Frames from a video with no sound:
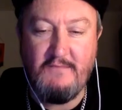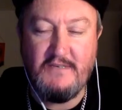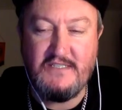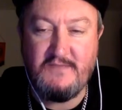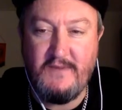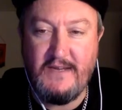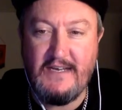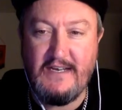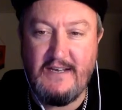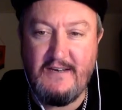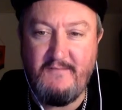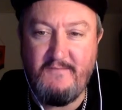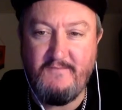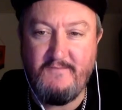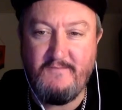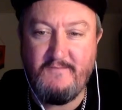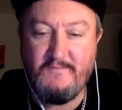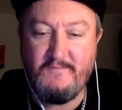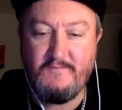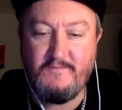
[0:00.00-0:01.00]
has been in?
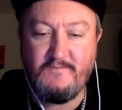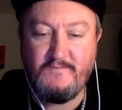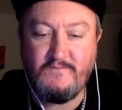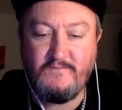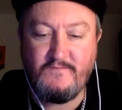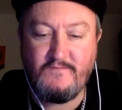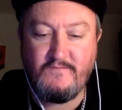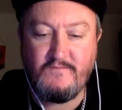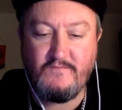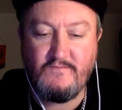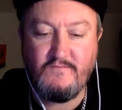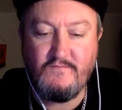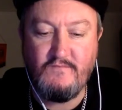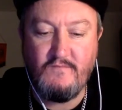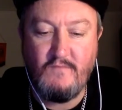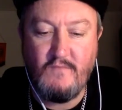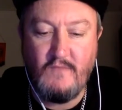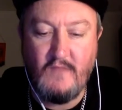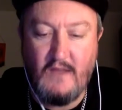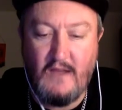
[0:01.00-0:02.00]

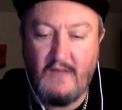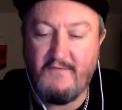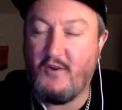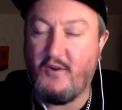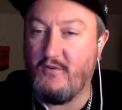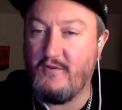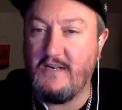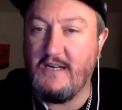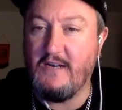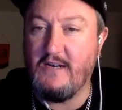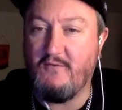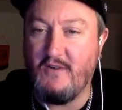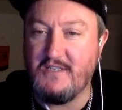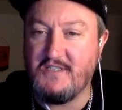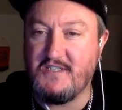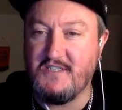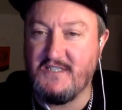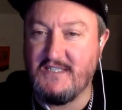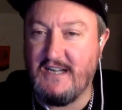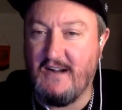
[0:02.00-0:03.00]
I have 13
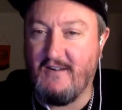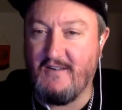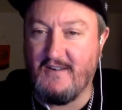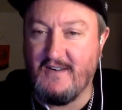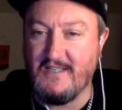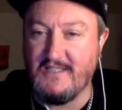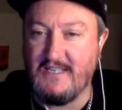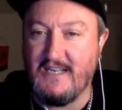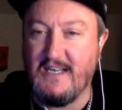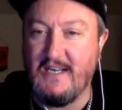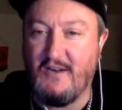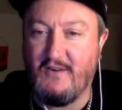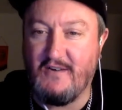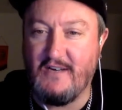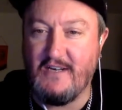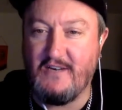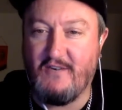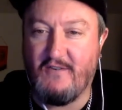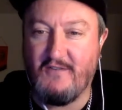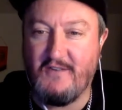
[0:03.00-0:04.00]
questions here, guys.
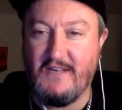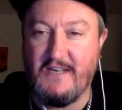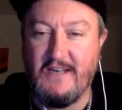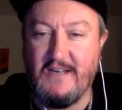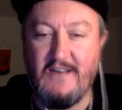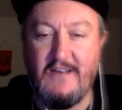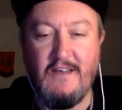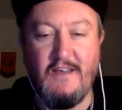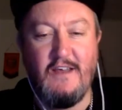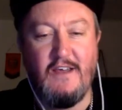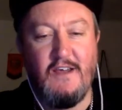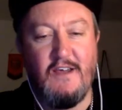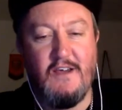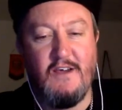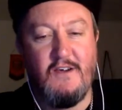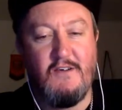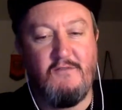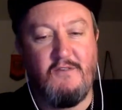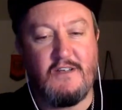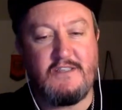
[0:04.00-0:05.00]
Lucky 13.
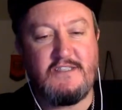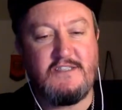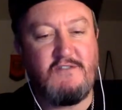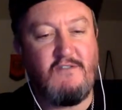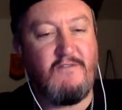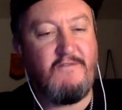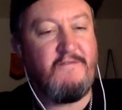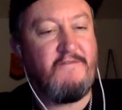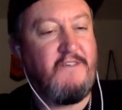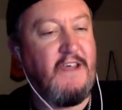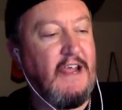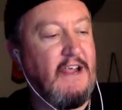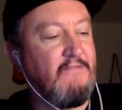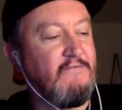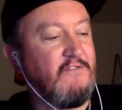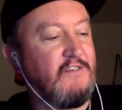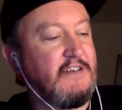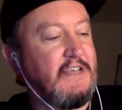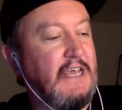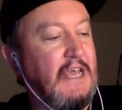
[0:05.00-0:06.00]
What's your
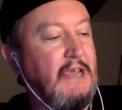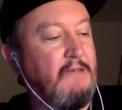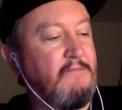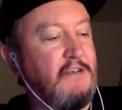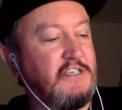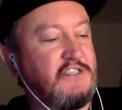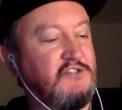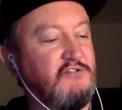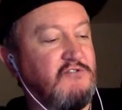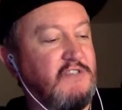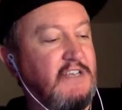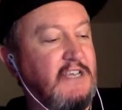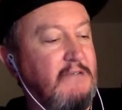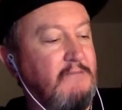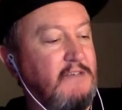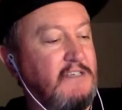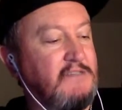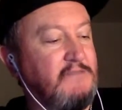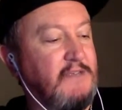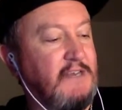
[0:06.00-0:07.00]
favorite game that your team
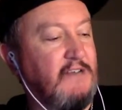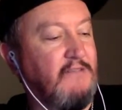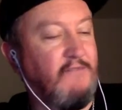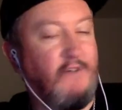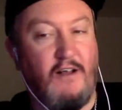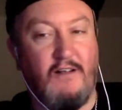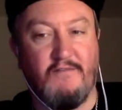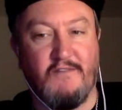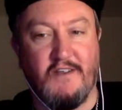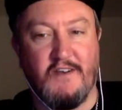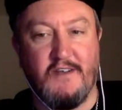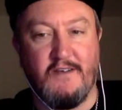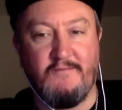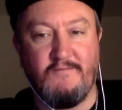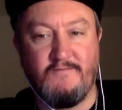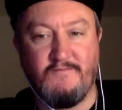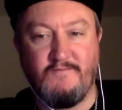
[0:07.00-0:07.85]
has been involved in?